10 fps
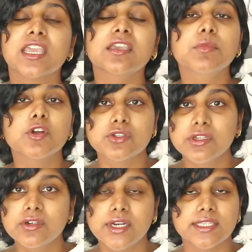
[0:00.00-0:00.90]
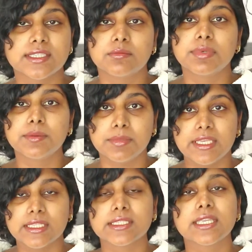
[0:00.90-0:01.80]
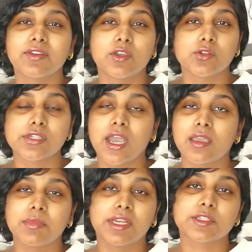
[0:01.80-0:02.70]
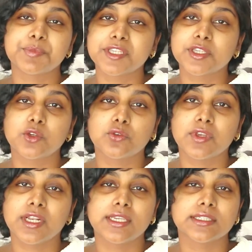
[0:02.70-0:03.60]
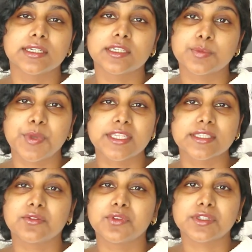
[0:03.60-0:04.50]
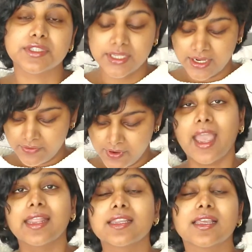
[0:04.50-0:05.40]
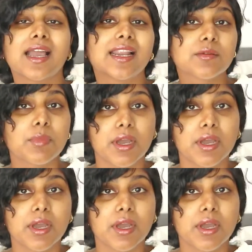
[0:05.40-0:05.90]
Emotional rest simply means having your time and expressing your feelings in a space that feels safe and cutting